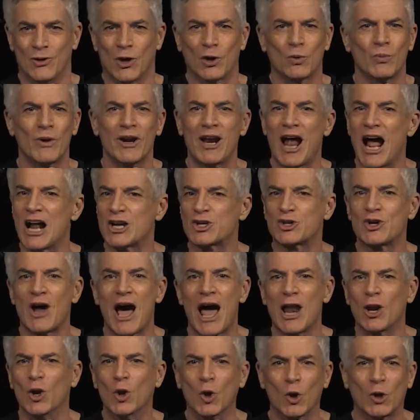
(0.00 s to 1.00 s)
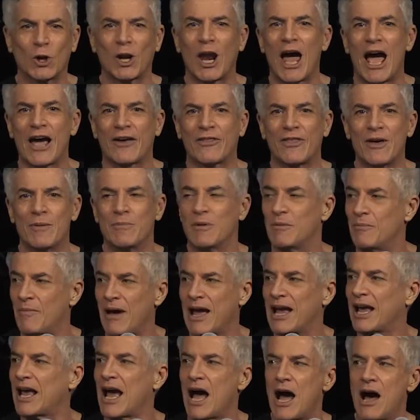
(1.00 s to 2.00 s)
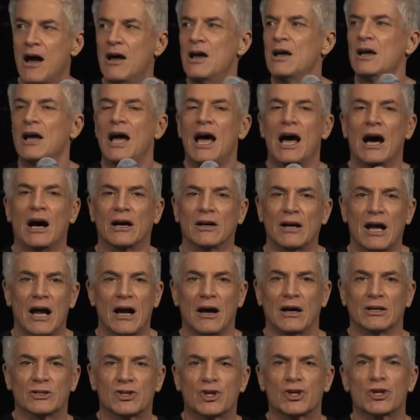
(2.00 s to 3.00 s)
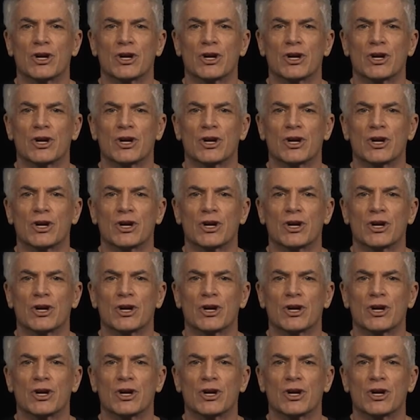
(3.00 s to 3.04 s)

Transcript: Not when I try to look like them and make our